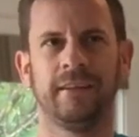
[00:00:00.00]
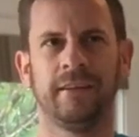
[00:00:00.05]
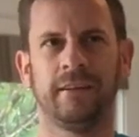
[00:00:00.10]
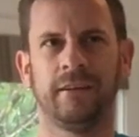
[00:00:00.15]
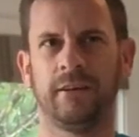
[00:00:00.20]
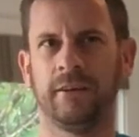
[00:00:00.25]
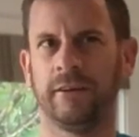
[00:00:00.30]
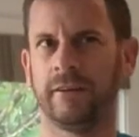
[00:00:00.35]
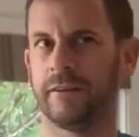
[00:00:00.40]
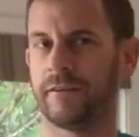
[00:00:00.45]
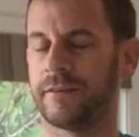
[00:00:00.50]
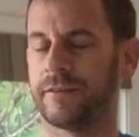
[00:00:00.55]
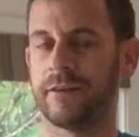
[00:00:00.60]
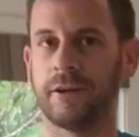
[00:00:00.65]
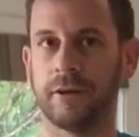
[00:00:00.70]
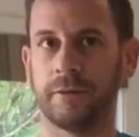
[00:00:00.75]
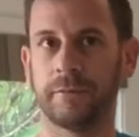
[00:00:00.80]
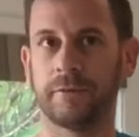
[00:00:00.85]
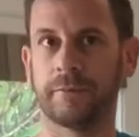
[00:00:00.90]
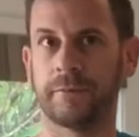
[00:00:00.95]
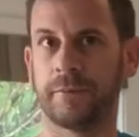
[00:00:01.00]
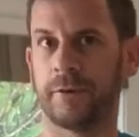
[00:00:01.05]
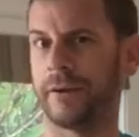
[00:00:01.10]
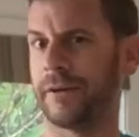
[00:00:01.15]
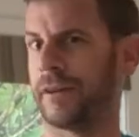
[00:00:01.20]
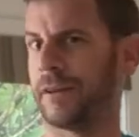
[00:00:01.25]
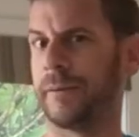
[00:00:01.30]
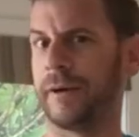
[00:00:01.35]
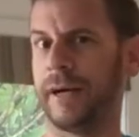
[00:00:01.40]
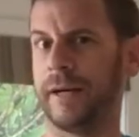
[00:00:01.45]
aren't Psalms part
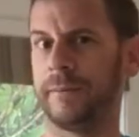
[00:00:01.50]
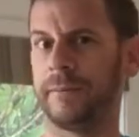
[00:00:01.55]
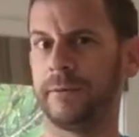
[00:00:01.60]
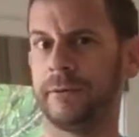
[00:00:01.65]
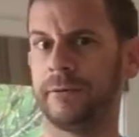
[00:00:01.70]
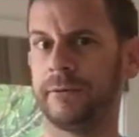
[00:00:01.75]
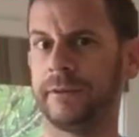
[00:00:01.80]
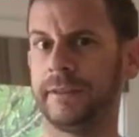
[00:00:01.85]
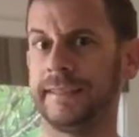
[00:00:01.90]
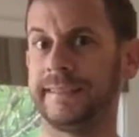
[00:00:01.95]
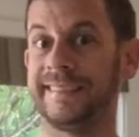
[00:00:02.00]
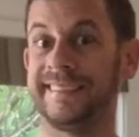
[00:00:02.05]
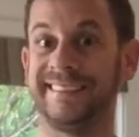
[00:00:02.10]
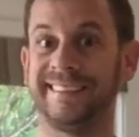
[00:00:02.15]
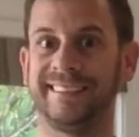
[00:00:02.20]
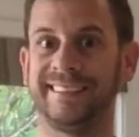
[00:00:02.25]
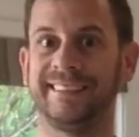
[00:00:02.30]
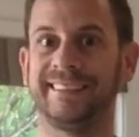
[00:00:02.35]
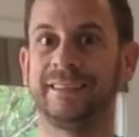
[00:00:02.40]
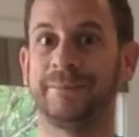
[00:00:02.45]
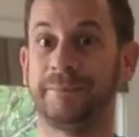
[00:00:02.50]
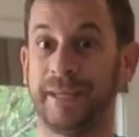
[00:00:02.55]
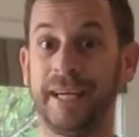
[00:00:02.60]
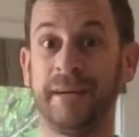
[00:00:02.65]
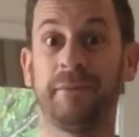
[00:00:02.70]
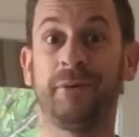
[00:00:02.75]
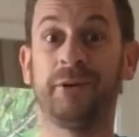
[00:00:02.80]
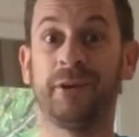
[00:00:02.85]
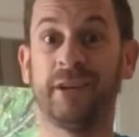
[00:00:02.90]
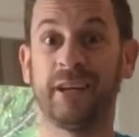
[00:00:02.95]
of the Bible, and isn't the
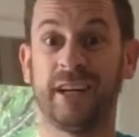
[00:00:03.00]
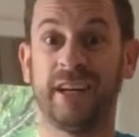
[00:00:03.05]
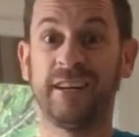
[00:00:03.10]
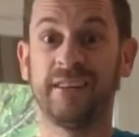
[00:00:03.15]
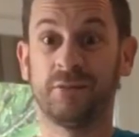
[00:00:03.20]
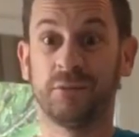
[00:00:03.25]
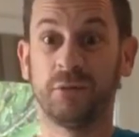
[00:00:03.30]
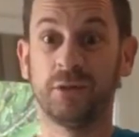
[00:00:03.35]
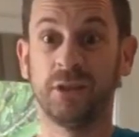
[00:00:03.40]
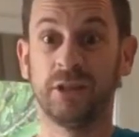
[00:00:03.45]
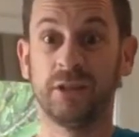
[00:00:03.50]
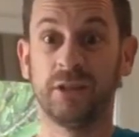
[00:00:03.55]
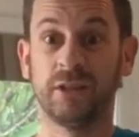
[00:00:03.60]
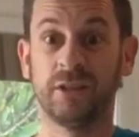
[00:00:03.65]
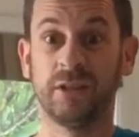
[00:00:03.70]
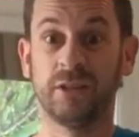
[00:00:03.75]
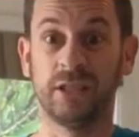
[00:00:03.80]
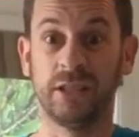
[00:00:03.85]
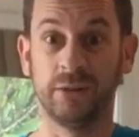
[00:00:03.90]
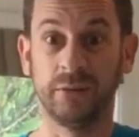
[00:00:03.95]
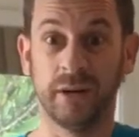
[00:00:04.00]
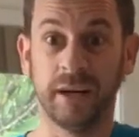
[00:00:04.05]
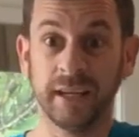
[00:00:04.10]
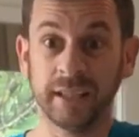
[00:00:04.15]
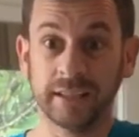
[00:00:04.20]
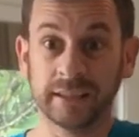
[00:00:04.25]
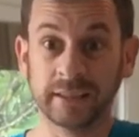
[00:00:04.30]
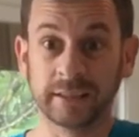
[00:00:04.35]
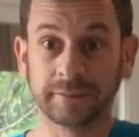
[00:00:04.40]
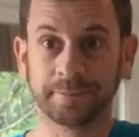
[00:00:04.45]
Bible God's word to
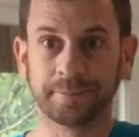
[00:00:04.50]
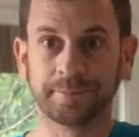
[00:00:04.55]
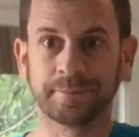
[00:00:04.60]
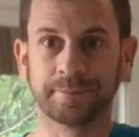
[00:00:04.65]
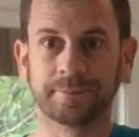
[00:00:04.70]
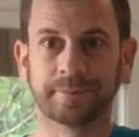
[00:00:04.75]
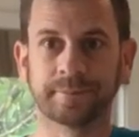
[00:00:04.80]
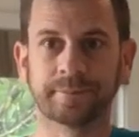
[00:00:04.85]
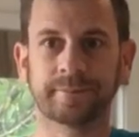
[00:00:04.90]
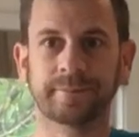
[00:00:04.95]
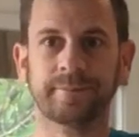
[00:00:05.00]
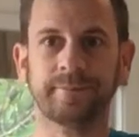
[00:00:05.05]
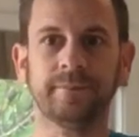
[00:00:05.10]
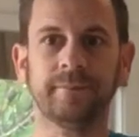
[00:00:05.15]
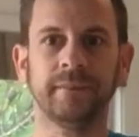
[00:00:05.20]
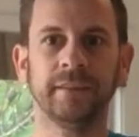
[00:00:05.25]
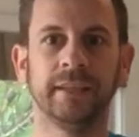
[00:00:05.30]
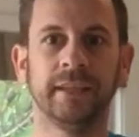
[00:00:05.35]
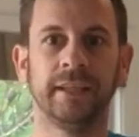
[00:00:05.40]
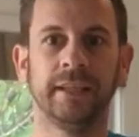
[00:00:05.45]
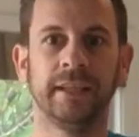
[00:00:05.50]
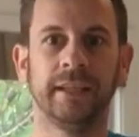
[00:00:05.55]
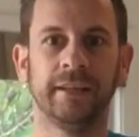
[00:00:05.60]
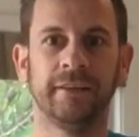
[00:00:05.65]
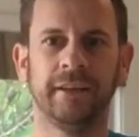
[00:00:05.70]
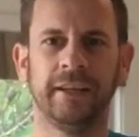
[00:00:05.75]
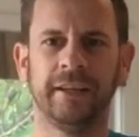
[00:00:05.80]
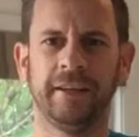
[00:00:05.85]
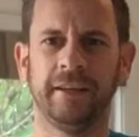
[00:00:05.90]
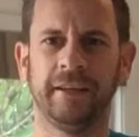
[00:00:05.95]
us?
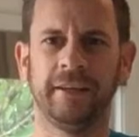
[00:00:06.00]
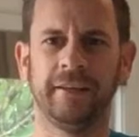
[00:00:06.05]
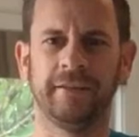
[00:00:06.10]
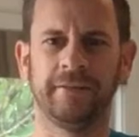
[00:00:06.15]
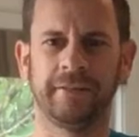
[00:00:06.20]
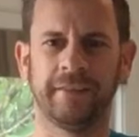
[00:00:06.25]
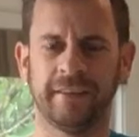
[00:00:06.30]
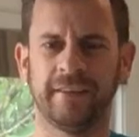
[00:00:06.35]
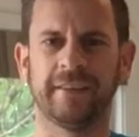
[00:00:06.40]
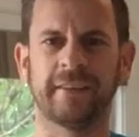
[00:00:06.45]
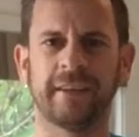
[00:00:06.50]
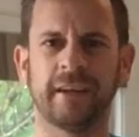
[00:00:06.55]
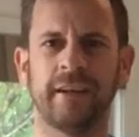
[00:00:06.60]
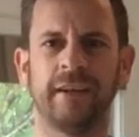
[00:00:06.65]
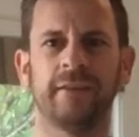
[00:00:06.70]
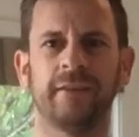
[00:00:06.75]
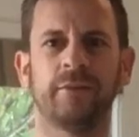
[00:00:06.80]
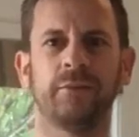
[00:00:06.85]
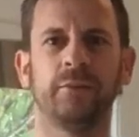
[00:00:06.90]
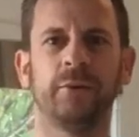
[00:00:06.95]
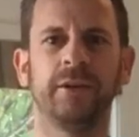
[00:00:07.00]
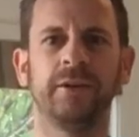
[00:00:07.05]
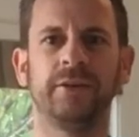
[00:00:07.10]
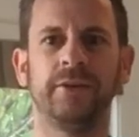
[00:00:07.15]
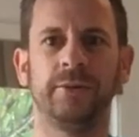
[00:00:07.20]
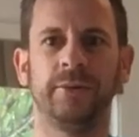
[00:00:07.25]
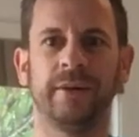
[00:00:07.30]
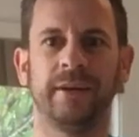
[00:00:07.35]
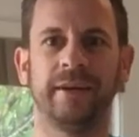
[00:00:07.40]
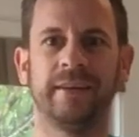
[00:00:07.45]
If this is God's word
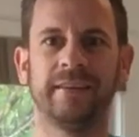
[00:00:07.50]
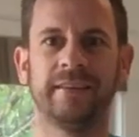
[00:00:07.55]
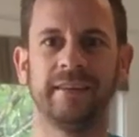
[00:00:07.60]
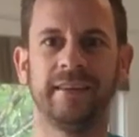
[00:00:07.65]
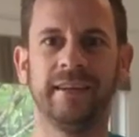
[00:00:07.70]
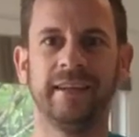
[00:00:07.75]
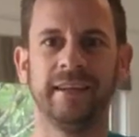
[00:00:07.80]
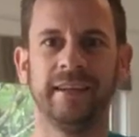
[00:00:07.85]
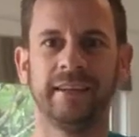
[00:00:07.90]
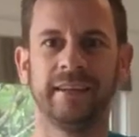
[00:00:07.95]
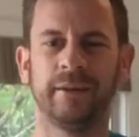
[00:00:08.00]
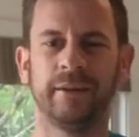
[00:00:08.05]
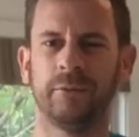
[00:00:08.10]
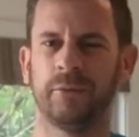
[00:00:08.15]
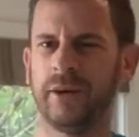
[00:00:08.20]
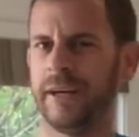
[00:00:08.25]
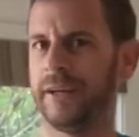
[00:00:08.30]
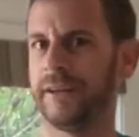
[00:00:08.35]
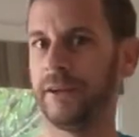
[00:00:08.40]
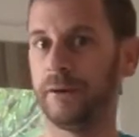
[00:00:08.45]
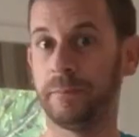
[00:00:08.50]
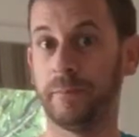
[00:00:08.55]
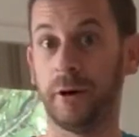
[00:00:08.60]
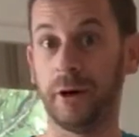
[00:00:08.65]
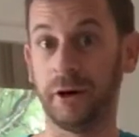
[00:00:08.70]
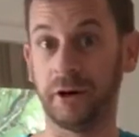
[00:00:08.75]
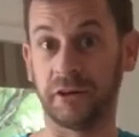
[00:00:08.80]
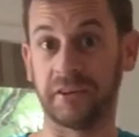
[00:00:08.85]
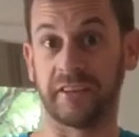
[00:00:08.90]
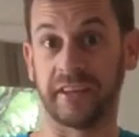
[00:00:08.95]
to us, then why are there
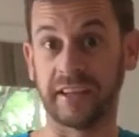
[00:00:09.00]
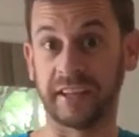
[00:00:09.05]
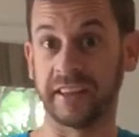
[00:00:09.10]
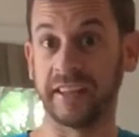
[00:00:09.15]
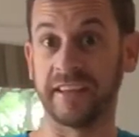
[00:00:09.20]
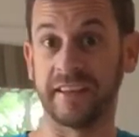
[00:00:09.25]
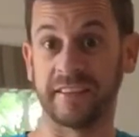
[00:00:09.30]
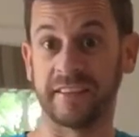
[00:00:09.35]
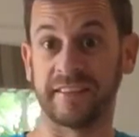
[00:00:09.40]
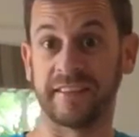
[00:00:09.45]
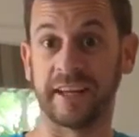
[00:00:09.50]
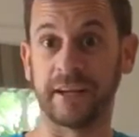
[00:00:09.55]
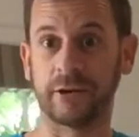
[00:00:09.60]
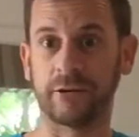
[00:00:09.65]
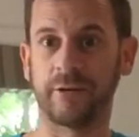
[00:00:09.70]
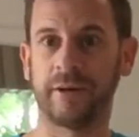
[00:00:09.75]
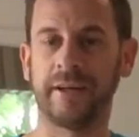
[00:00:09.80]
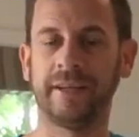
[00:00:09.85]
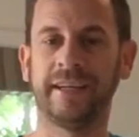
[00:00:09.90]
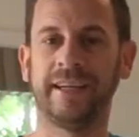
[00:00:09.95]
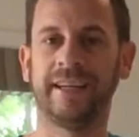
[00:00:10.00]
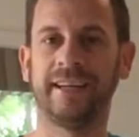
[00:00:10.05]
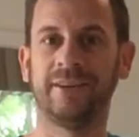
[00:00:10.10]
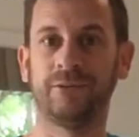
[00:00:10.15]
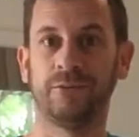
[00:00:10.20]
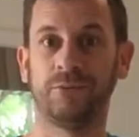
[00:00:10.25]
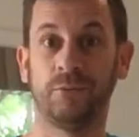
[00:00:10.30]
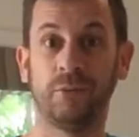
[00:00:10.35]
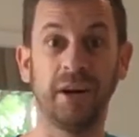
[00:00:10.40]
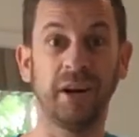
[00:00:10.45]
parts like this that cry
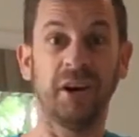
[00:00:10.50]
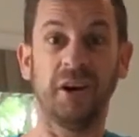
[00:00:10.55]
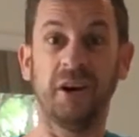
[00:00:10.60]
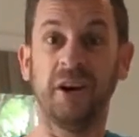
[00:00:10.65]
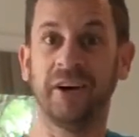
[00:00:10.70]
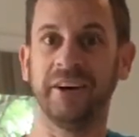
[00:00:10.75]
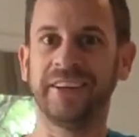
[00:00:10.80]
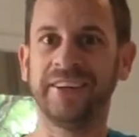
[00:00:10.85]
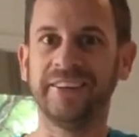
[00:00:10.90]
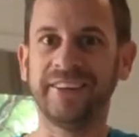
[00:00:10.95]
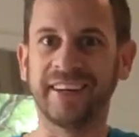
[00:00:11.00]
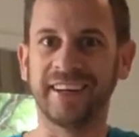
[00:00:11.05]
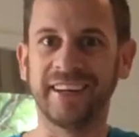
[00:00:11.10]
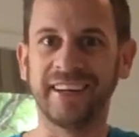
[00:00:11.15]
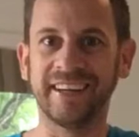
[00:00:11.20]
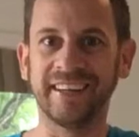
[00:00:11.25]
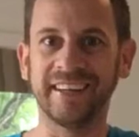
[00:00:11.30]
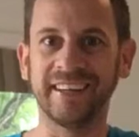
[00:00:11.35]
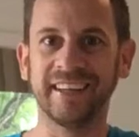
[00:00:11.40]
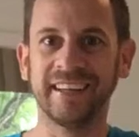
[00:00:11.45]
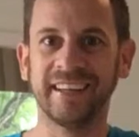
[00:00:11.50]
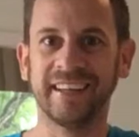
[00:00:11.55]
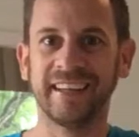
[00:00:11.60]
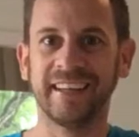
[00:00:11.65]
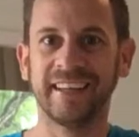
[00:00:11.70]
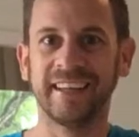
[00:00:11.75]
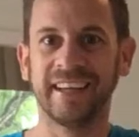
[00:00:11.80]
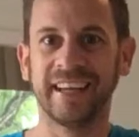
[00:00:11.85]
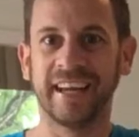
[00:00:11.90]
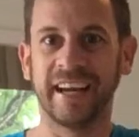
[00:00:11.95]
out, "Where are you, God?
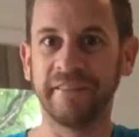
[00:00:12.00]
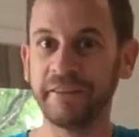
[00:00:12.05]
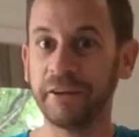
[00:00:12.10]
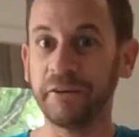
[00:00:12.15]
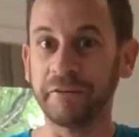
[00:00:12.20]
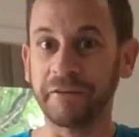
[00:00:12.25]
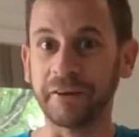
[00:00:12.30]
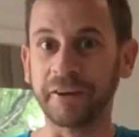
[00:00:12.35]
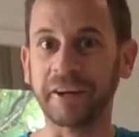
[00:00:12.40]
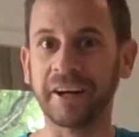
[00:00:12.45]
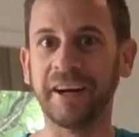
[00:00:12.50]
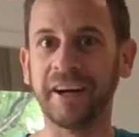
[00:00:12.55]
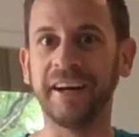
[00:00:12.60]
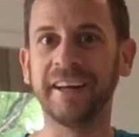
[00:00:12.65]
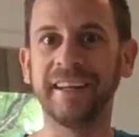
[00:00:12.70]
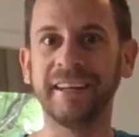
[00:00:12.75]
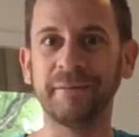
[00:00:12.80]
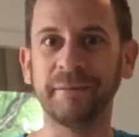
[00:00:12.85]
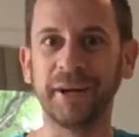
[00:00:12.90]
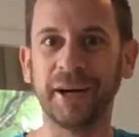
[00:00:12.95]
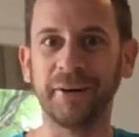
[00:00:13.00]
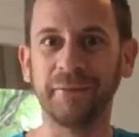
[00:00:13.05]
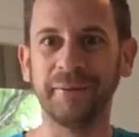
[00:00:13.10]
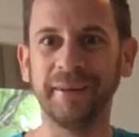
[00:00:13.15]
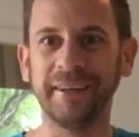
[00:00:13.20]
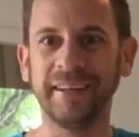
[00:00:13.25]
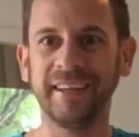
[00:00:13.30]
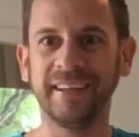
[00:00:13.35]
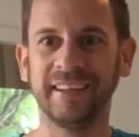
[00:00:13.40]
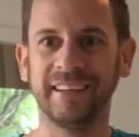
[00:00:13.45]
Have you forgotten about
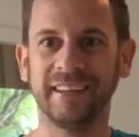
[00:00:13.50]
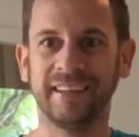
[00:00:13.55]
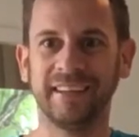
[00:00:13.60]
me?"